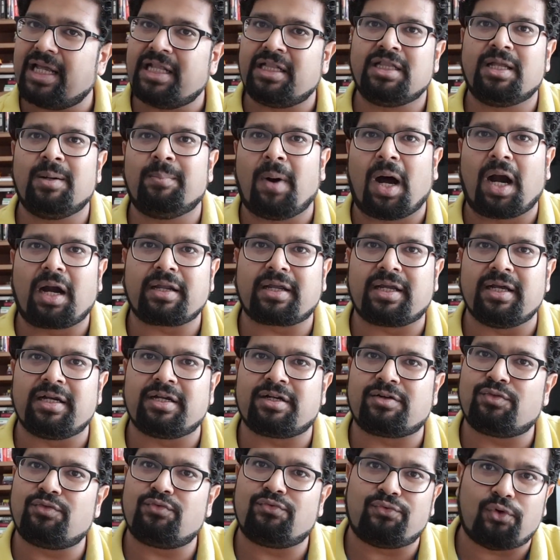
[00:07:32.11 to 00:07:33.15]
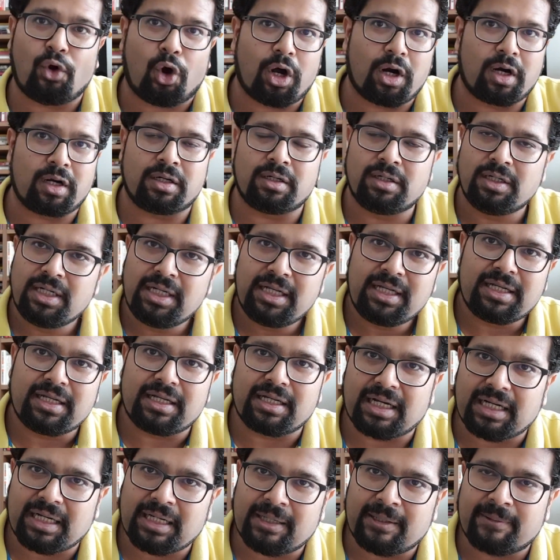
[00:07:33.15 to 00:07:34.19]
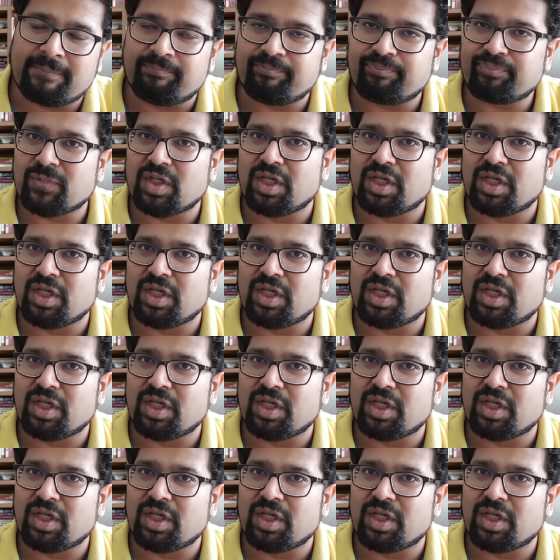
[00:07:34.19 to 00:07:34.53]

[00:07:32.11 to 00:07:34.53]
in the market for um,